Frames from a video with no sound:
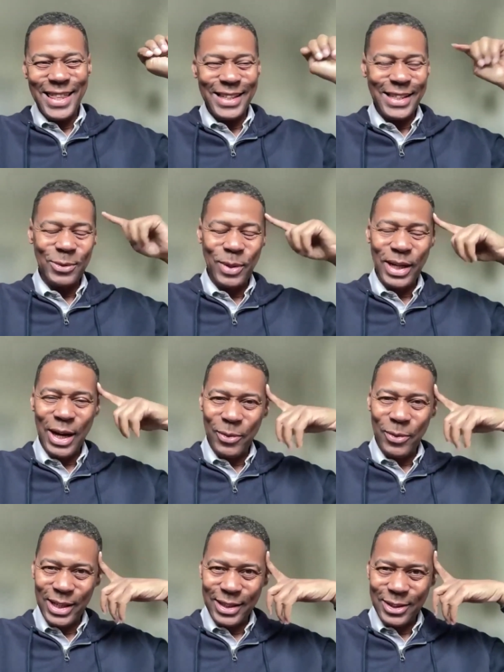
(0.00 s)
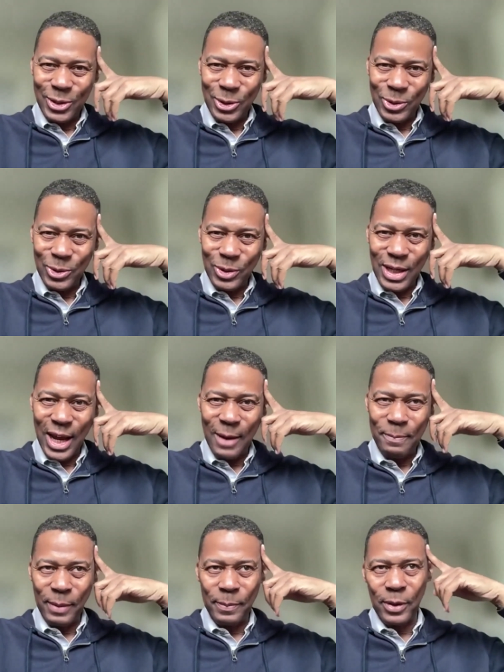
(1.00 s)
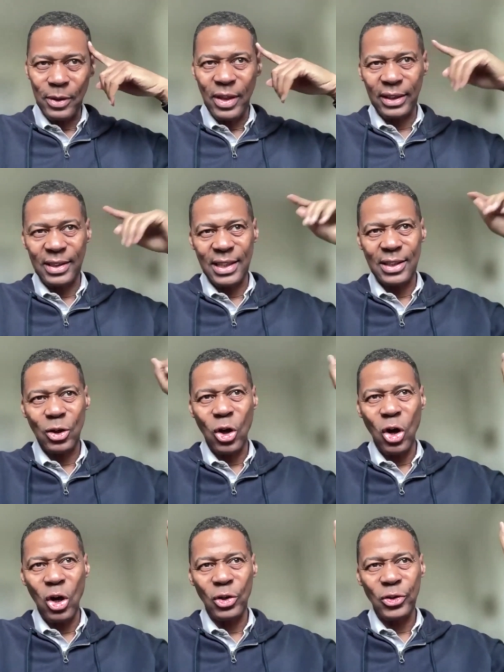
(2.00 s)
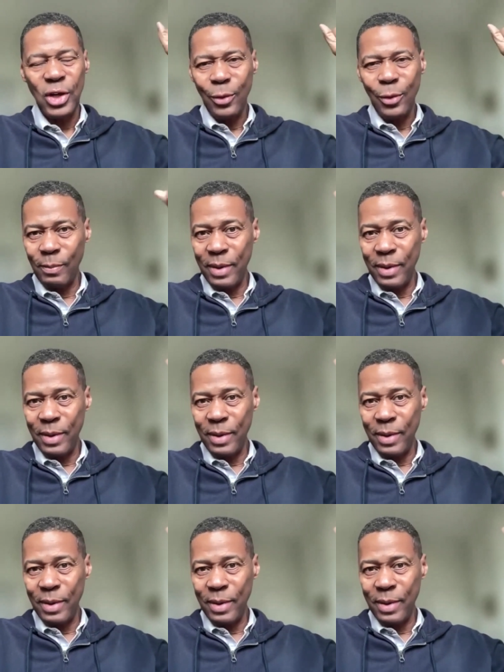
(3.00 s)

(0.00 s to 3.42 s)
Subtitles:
this is what I wanted to tell people that this course